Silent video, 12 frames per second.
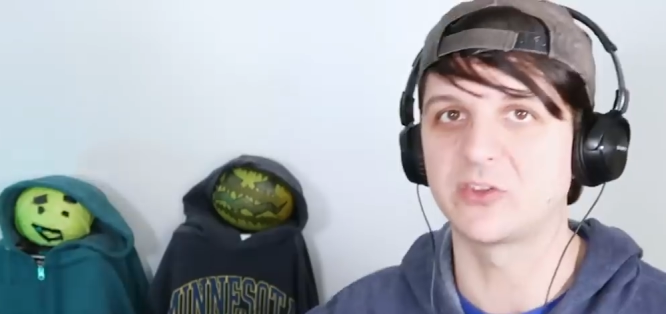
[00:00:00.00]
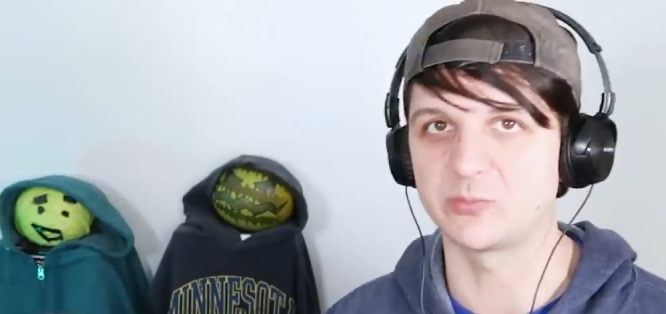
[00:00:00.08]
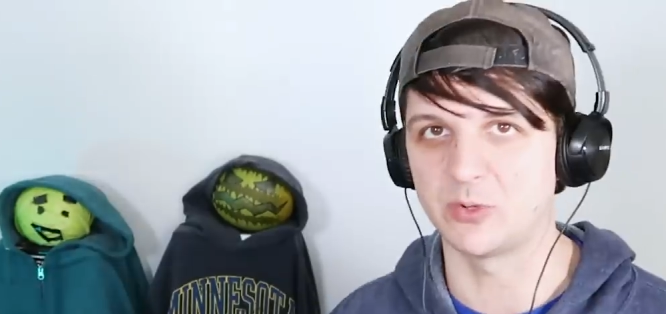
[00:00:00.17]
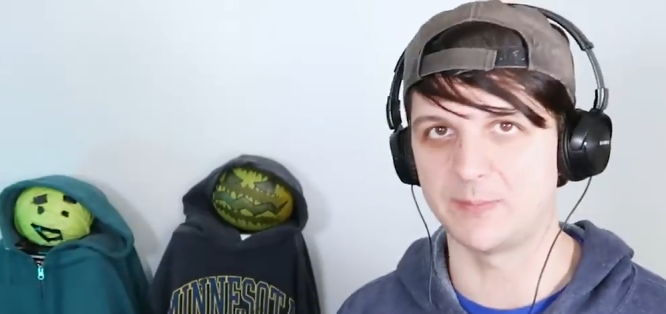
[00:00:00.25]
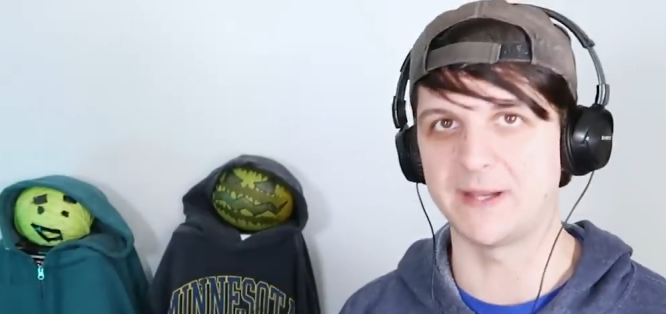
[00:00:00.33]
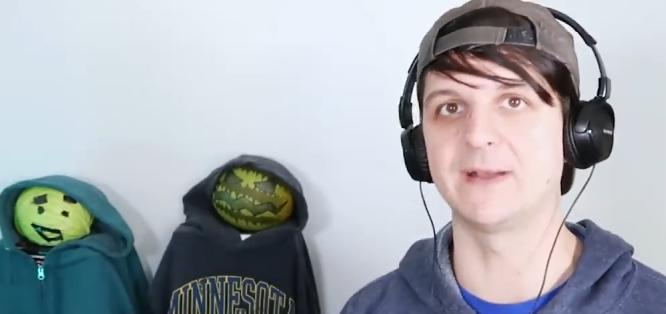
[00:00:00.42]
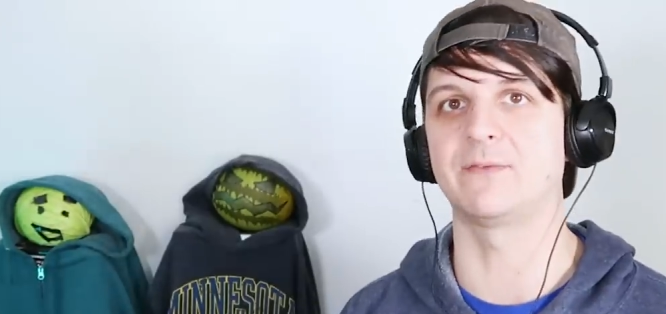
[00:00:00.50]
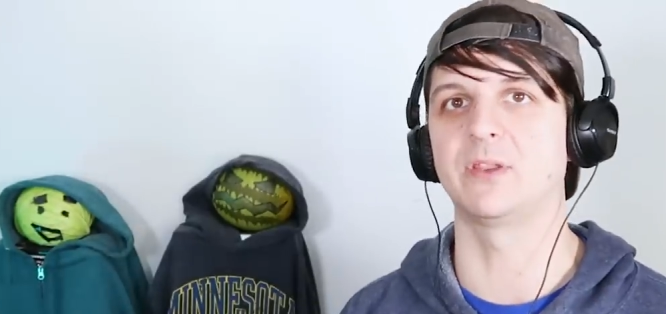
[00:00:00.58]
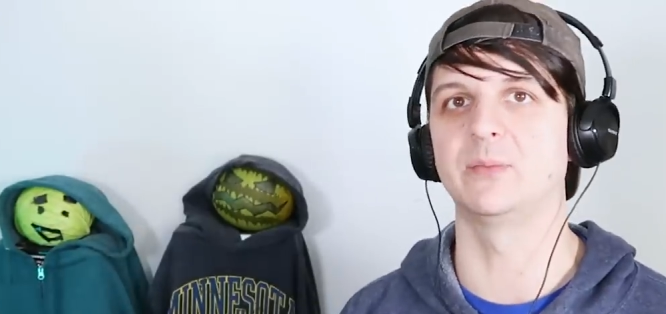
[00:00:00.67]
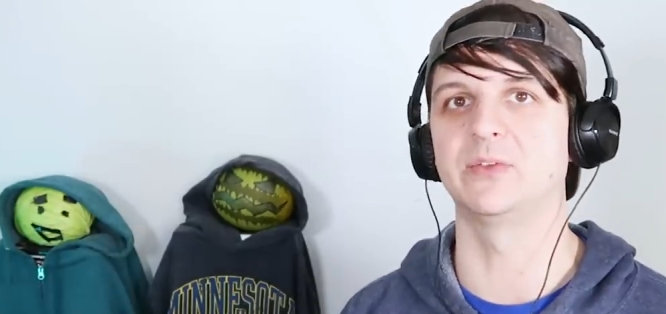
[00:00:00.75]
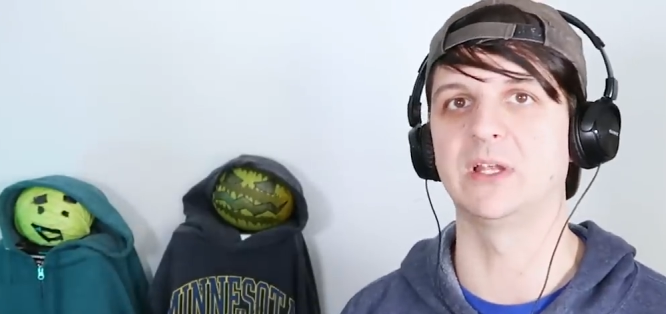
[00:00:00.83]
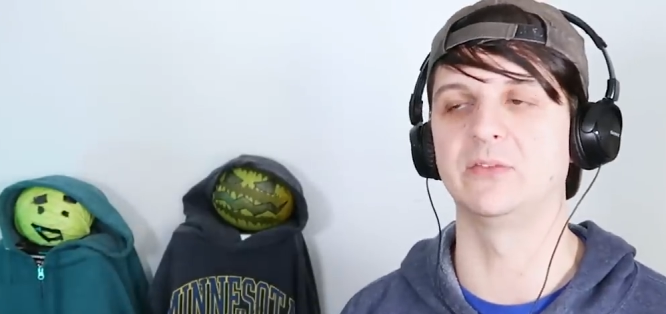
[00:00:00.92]
Speaker 1: the small pond for
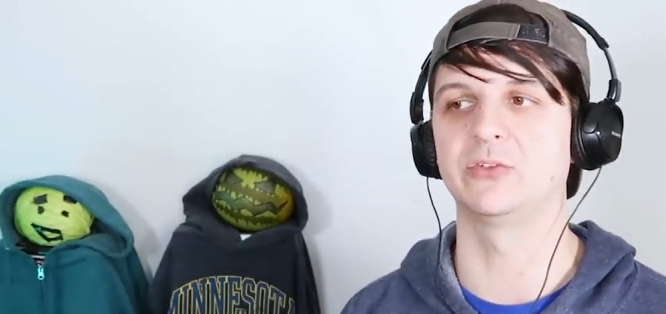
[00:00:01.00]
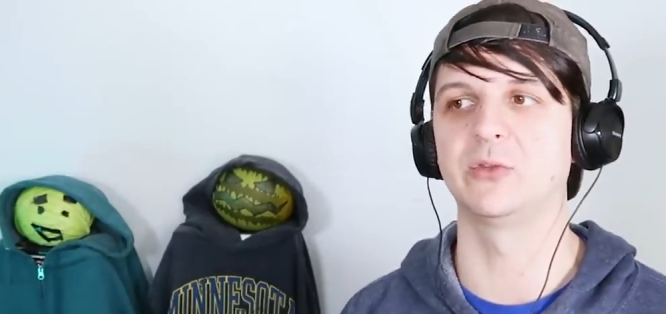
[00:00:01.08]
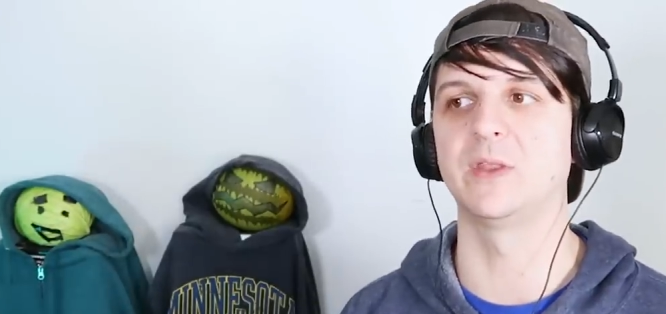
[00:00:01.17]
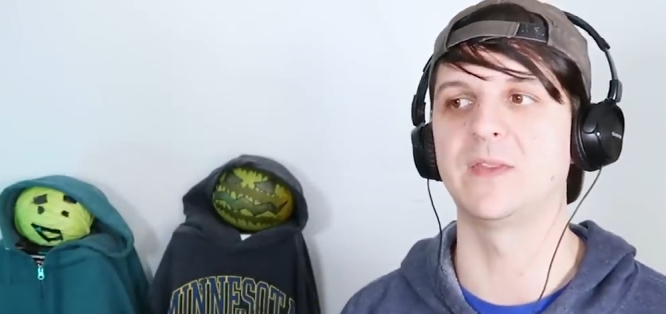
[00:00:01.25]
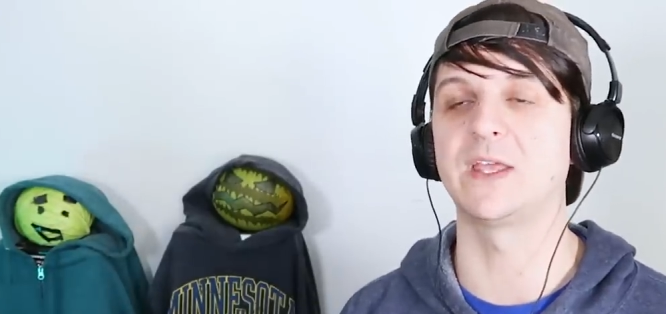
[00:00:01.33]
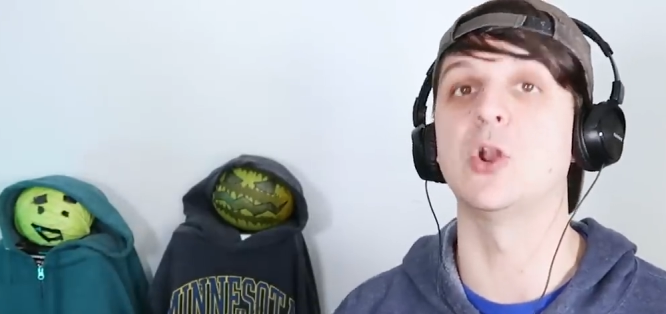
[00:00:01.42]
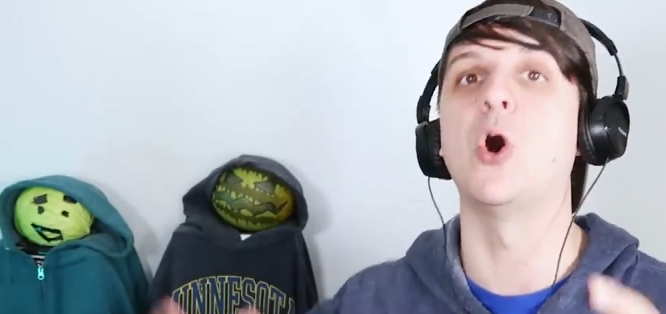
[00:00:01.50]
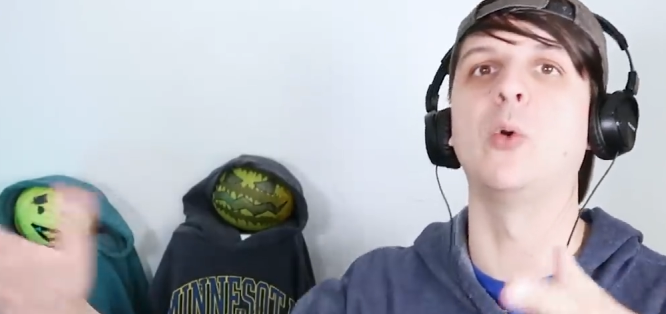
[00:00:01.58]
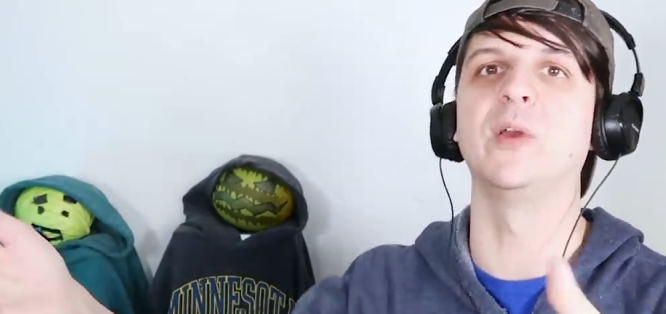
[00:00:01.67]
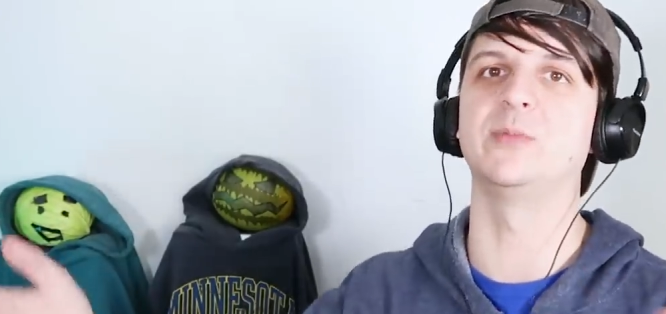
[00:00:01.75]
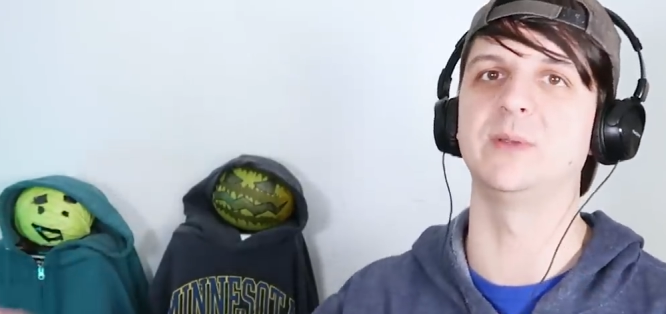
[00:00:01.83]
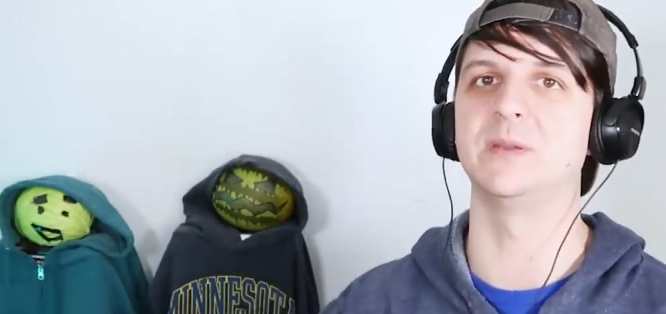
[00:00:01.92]
themselves so that they can
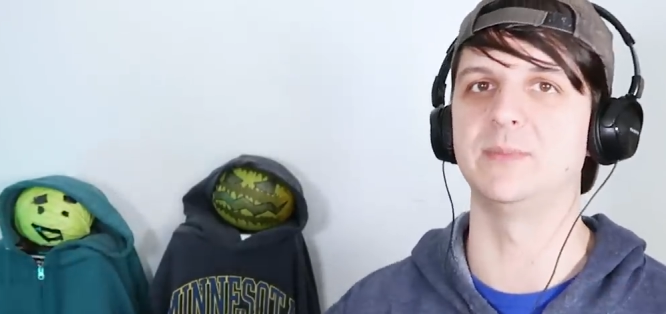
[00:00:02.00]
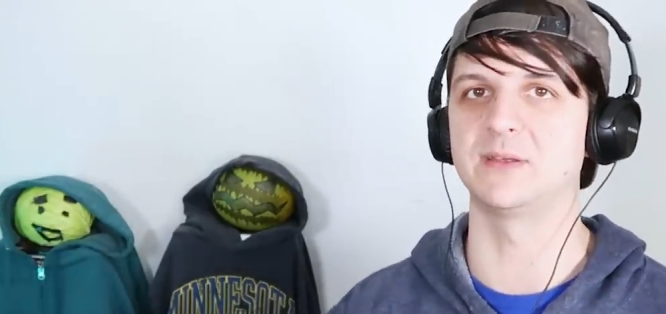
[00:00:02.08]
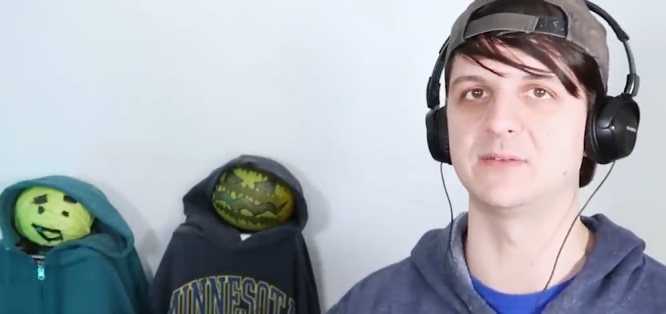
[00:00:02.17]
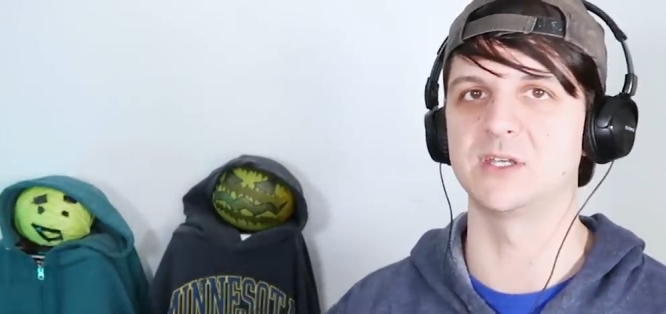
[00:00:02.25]
always be the big